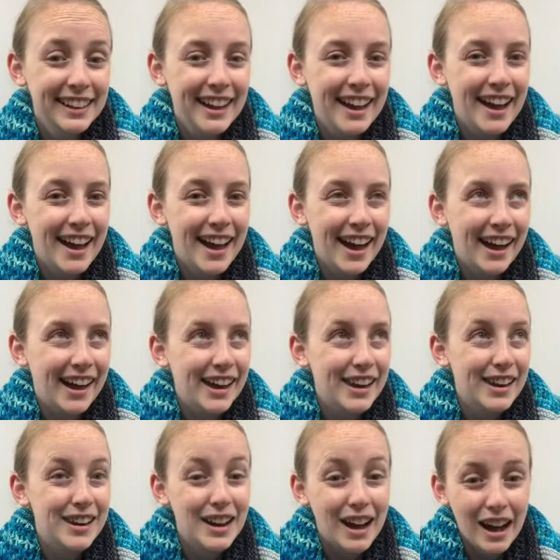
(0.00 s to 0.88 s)

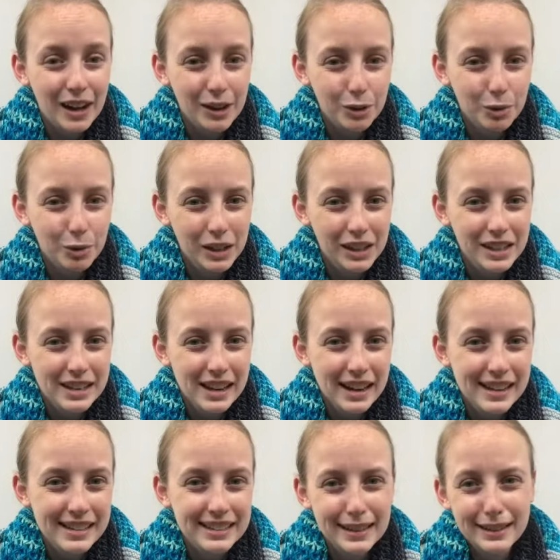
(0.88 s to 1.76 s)
not work
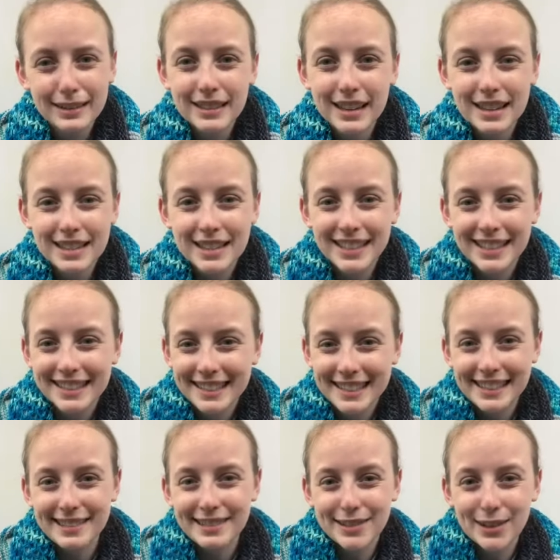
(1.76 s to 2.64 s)
days, and since this
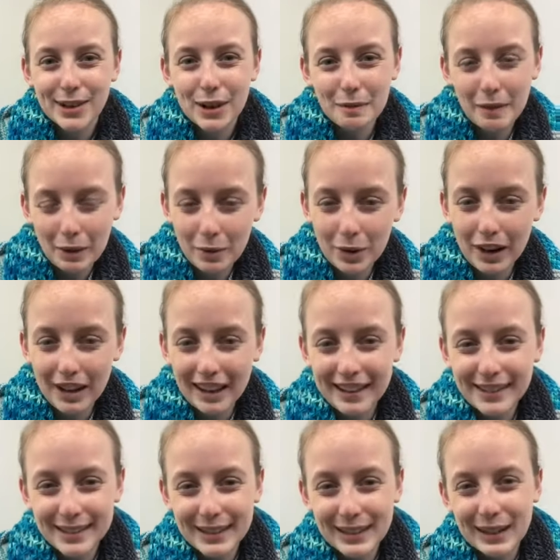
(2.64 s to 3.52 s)
is on my work
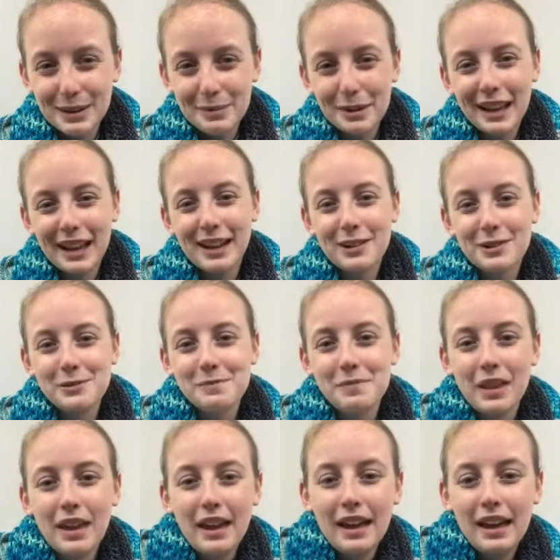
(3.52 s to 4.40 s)
Instagram account,
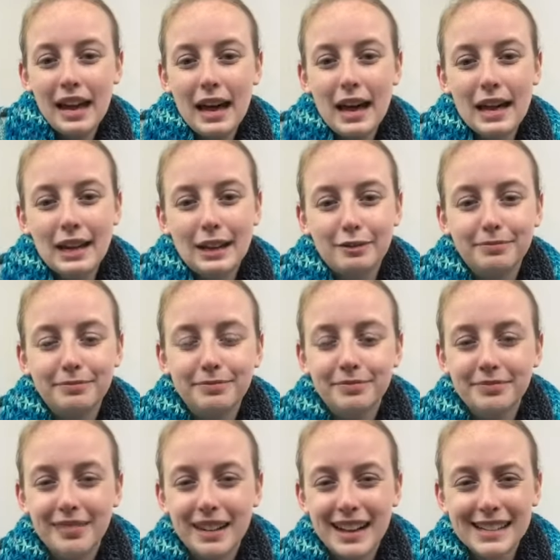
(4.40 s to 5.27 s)

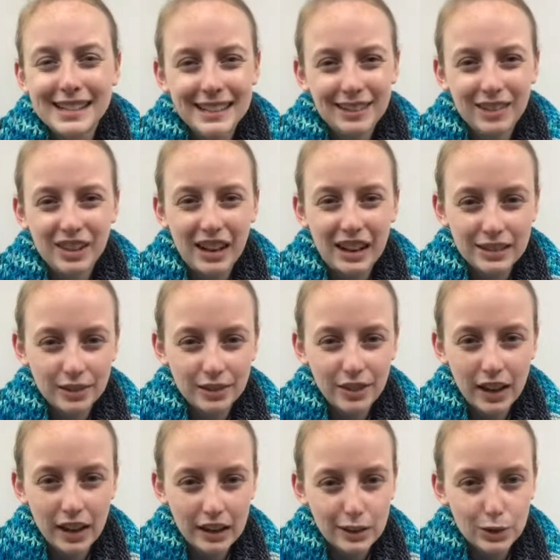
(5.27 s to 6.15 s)
I still
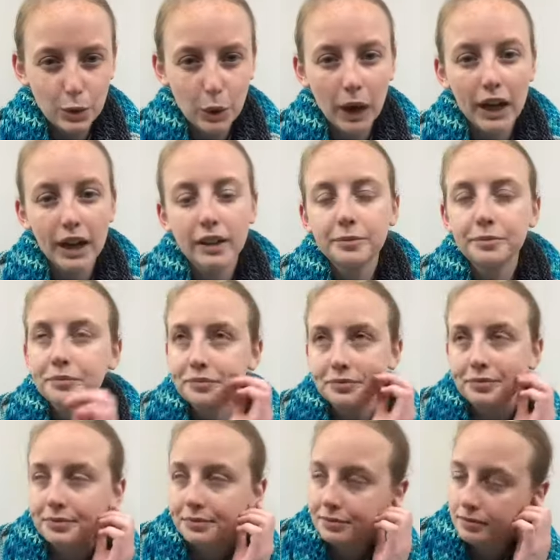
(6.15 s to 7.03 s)
classify it as work.
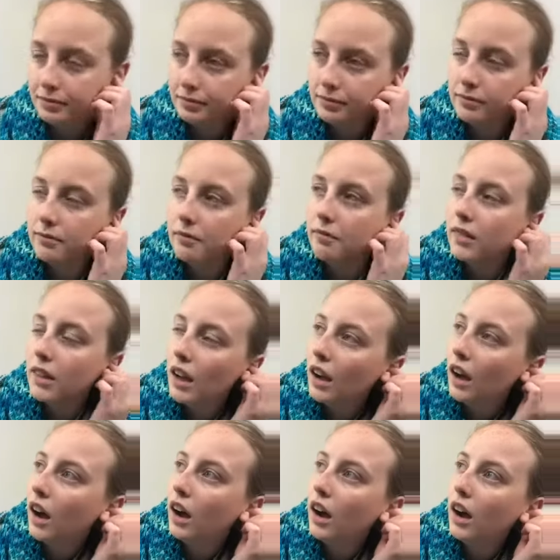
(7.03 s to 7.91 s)

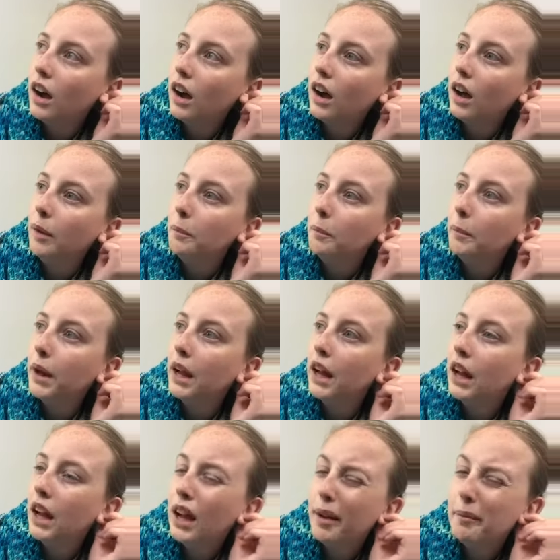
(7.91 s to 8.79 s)

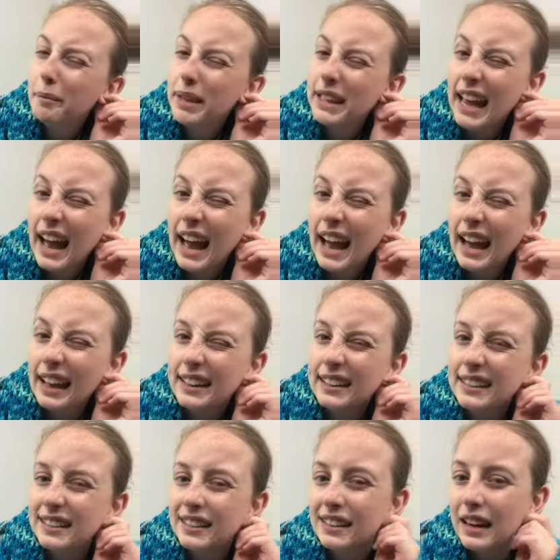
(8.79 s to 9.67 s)
But yeah,
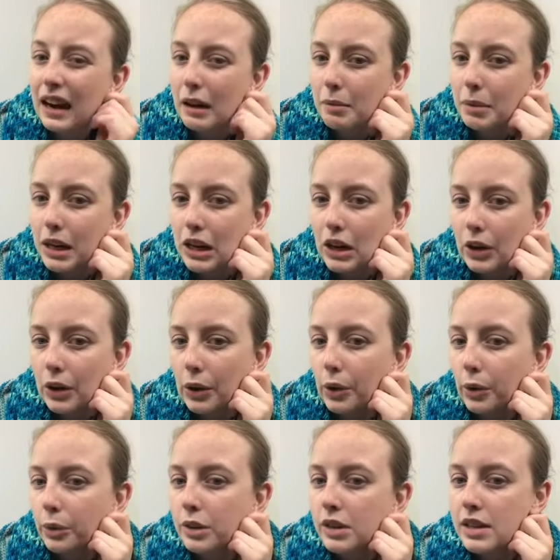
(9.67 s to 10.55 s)
let me
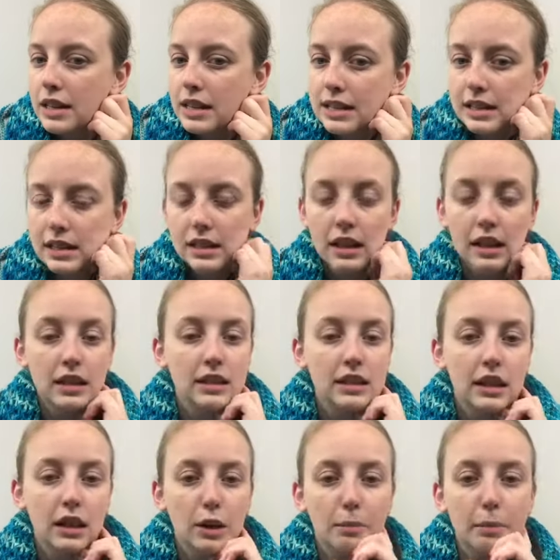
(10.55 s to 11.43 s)
know, is
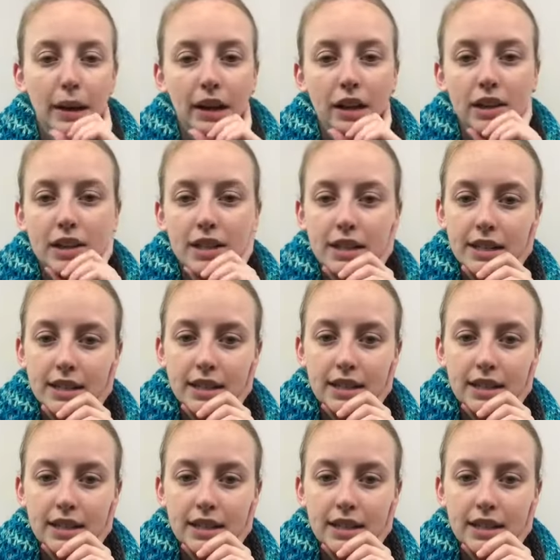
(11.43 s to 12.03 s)
there a better